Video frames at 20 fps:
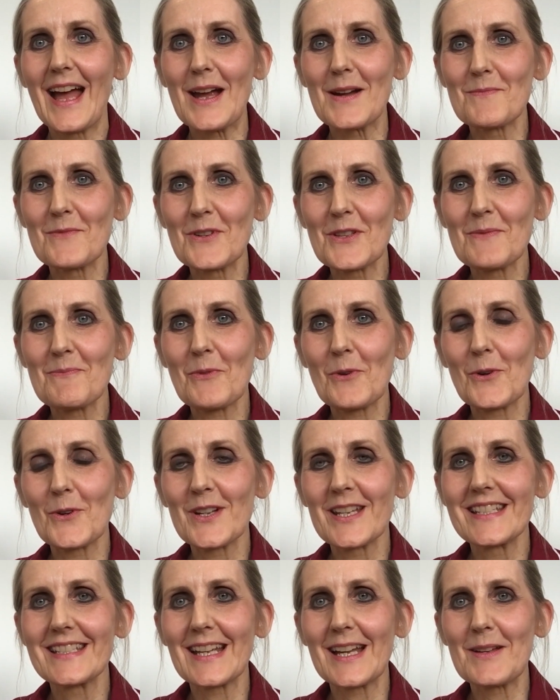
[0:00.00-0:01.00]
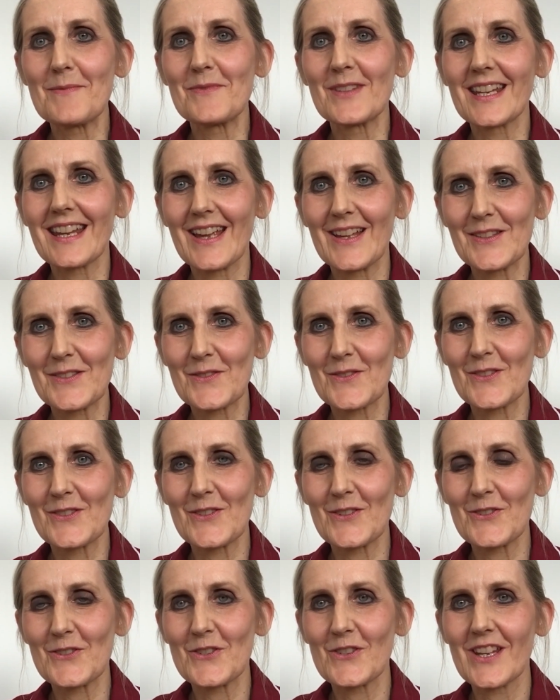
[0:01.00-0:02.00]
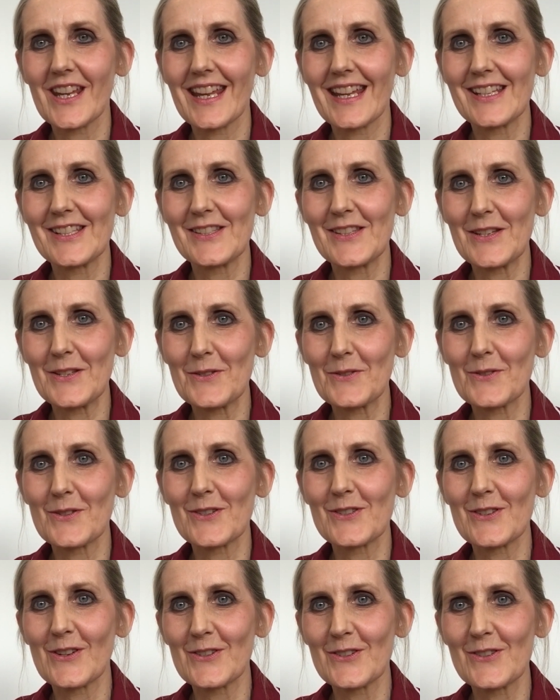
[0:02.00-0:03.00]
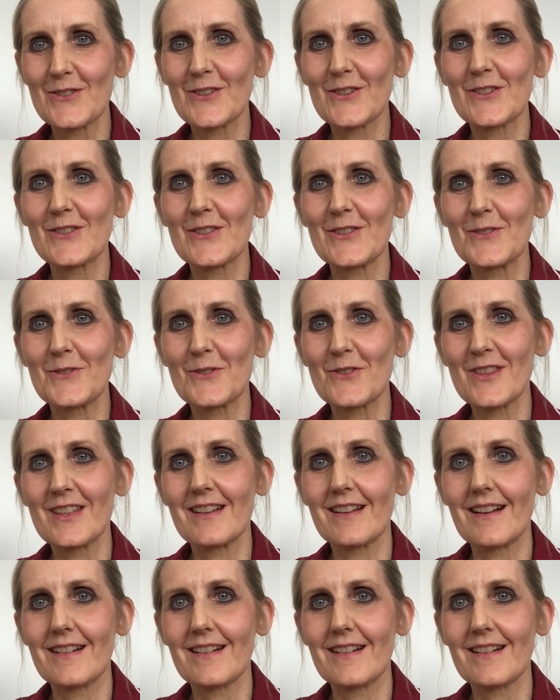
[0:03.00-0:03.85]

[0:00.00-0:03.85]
I'm Ruth Boyd, I'm the Cancer Research UK Senior Research Nurse in Northern